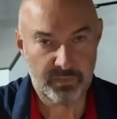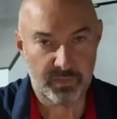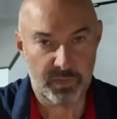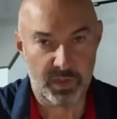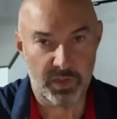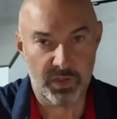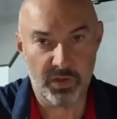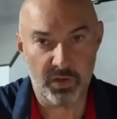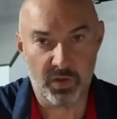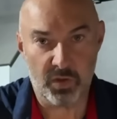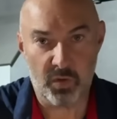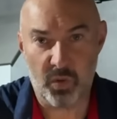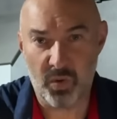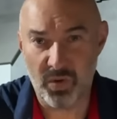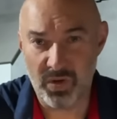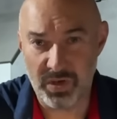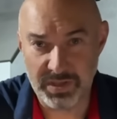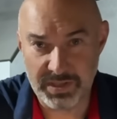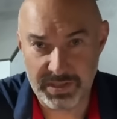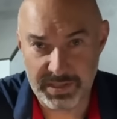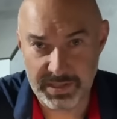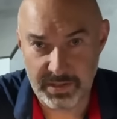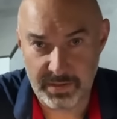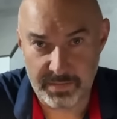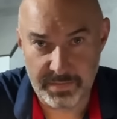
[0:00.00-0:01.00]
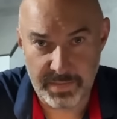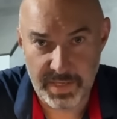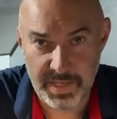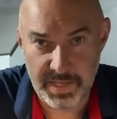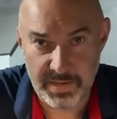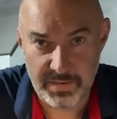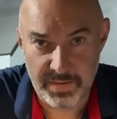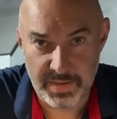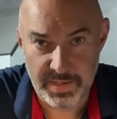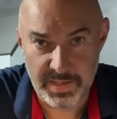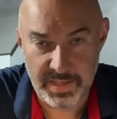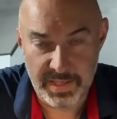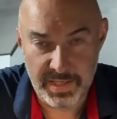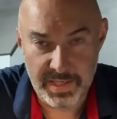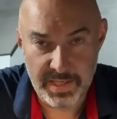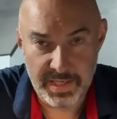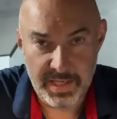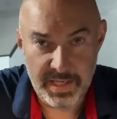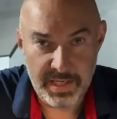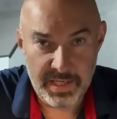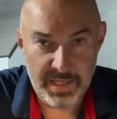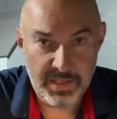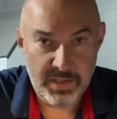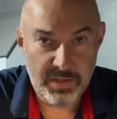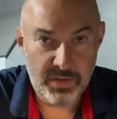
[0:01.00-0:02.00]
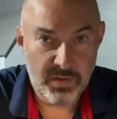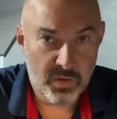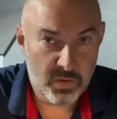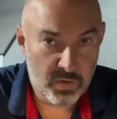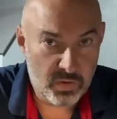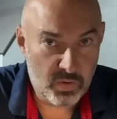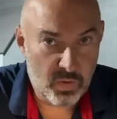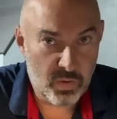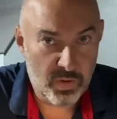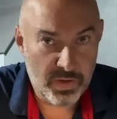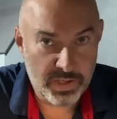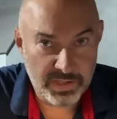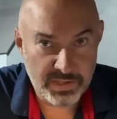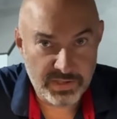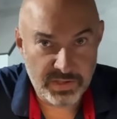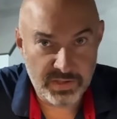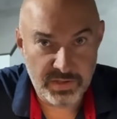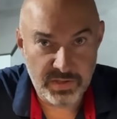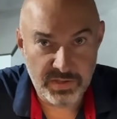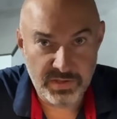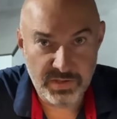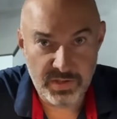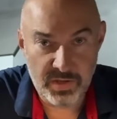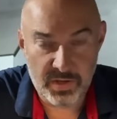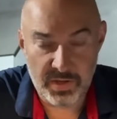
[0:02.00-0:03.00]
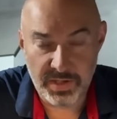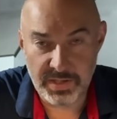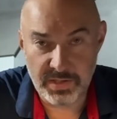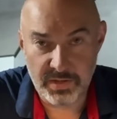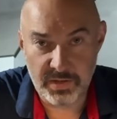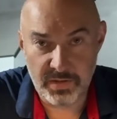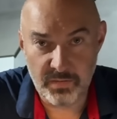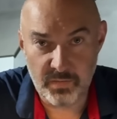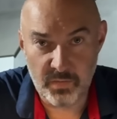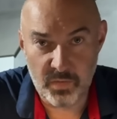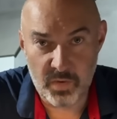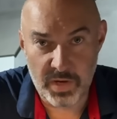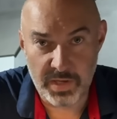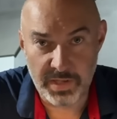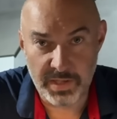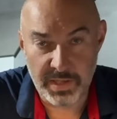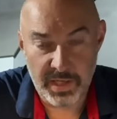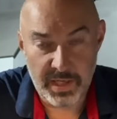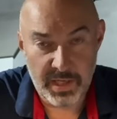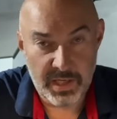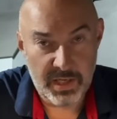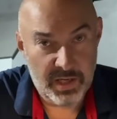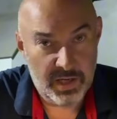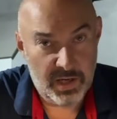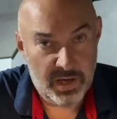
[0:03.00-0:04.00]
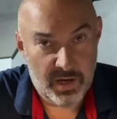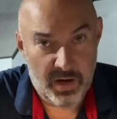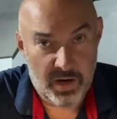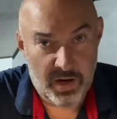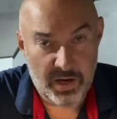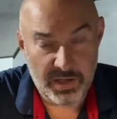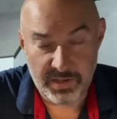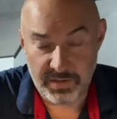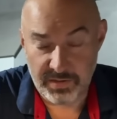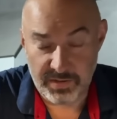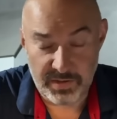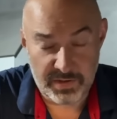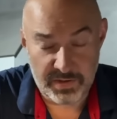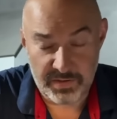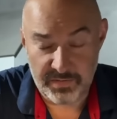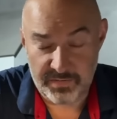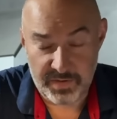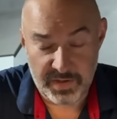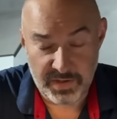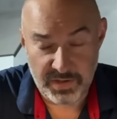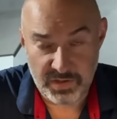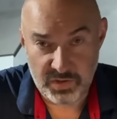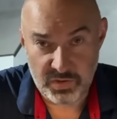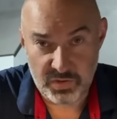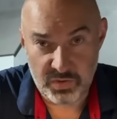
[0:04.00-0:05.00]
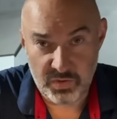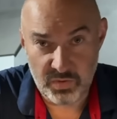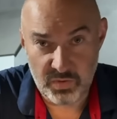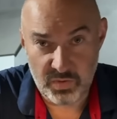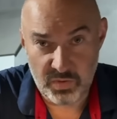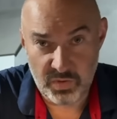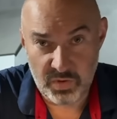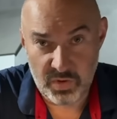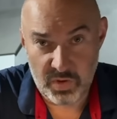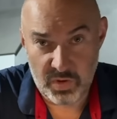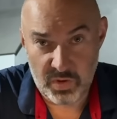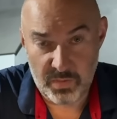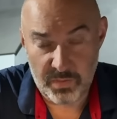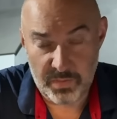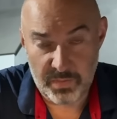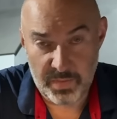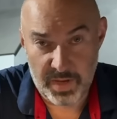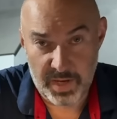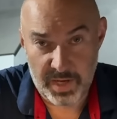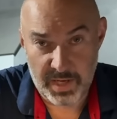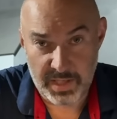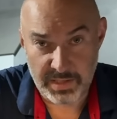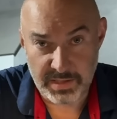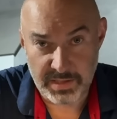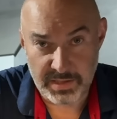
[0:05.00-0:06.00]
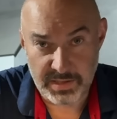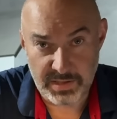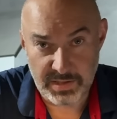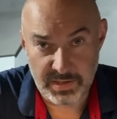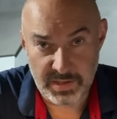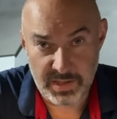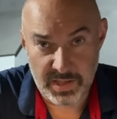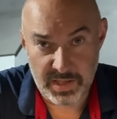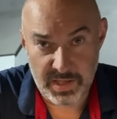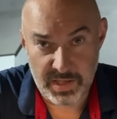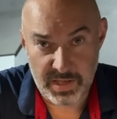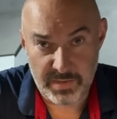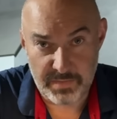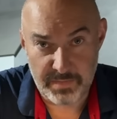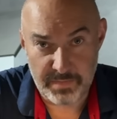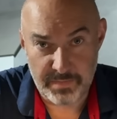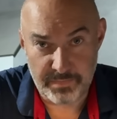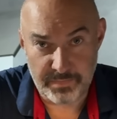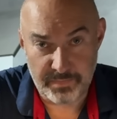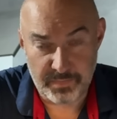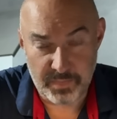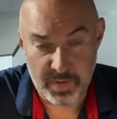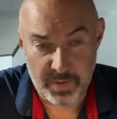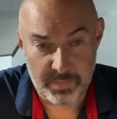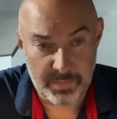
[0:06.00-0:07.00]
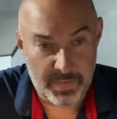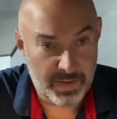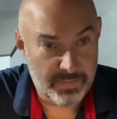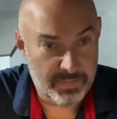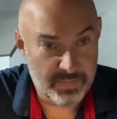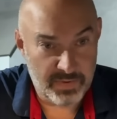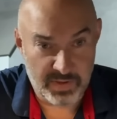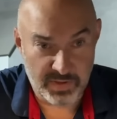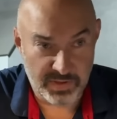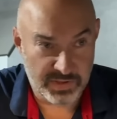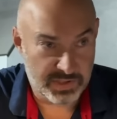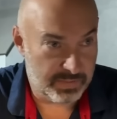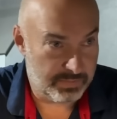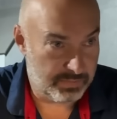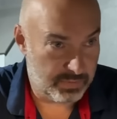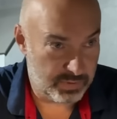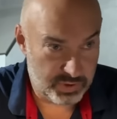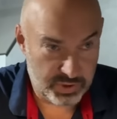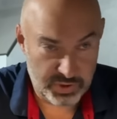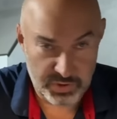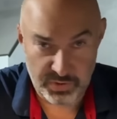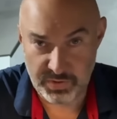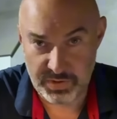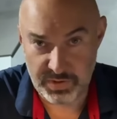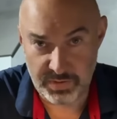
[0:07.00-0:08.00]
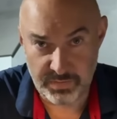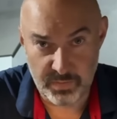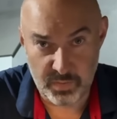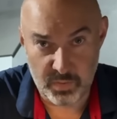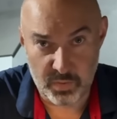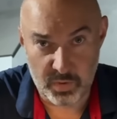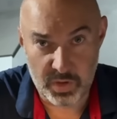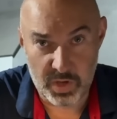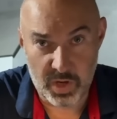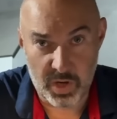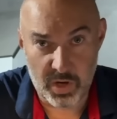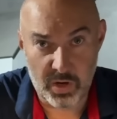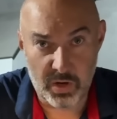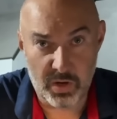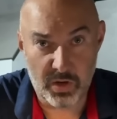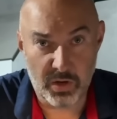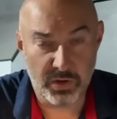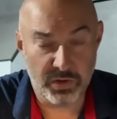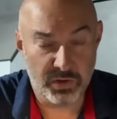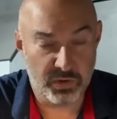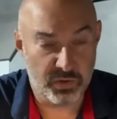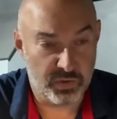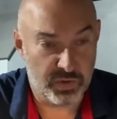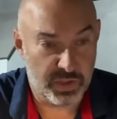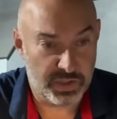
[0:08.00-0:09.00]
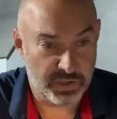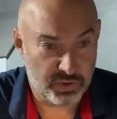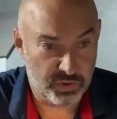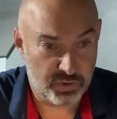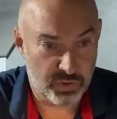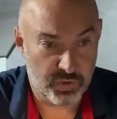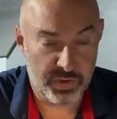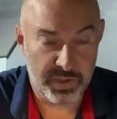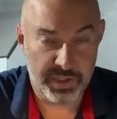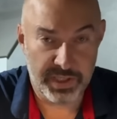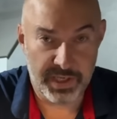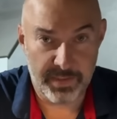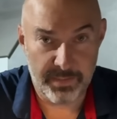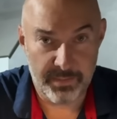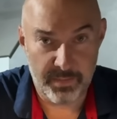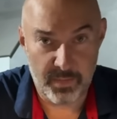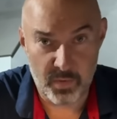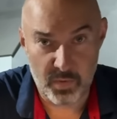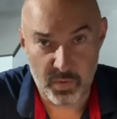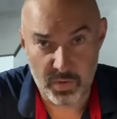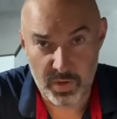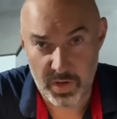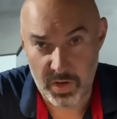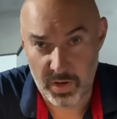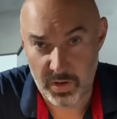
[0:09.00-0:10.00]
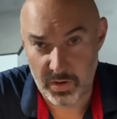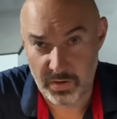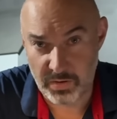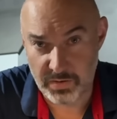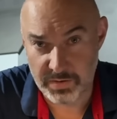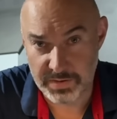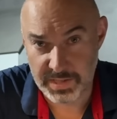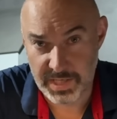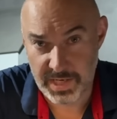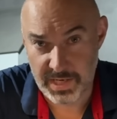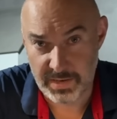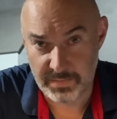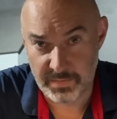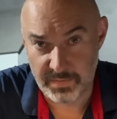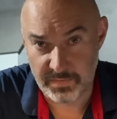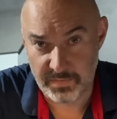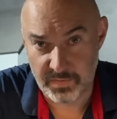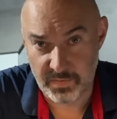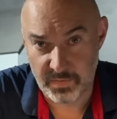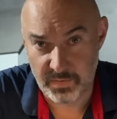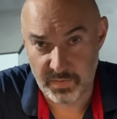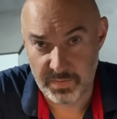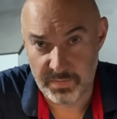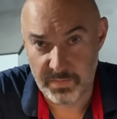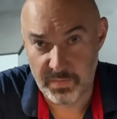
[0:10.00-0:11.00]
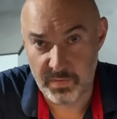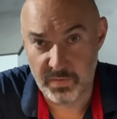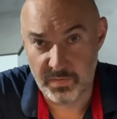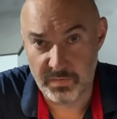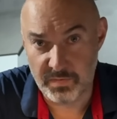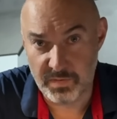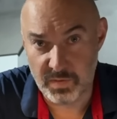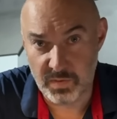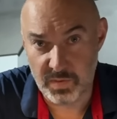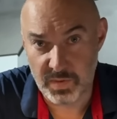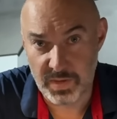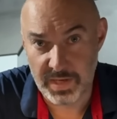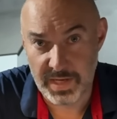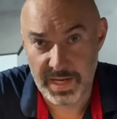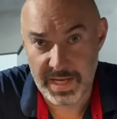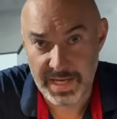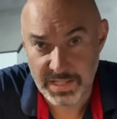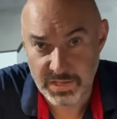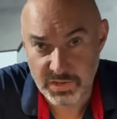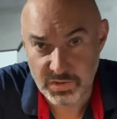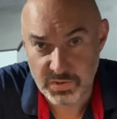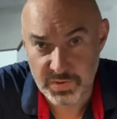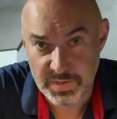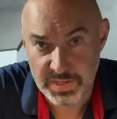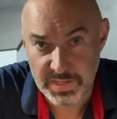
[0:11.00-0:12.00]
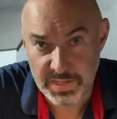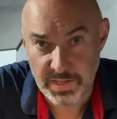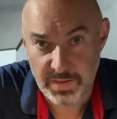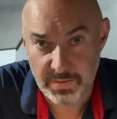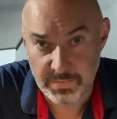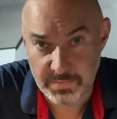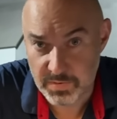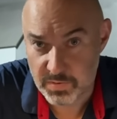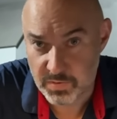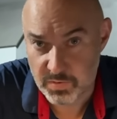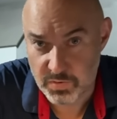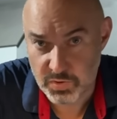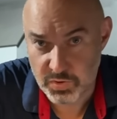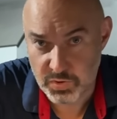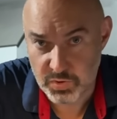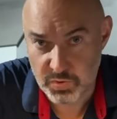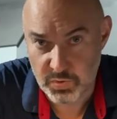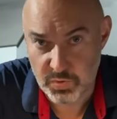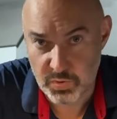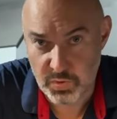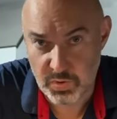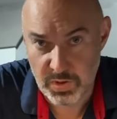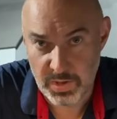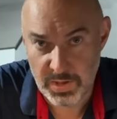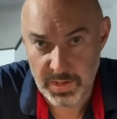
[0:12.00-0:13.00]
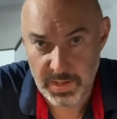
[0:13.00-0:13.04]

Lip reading: The quality I'm hearing, not quite as good as 991. I don't know if that's true or not, but maybe because they're producing more cars or they're trying to get more cars out before we move to electric. I'm not sure,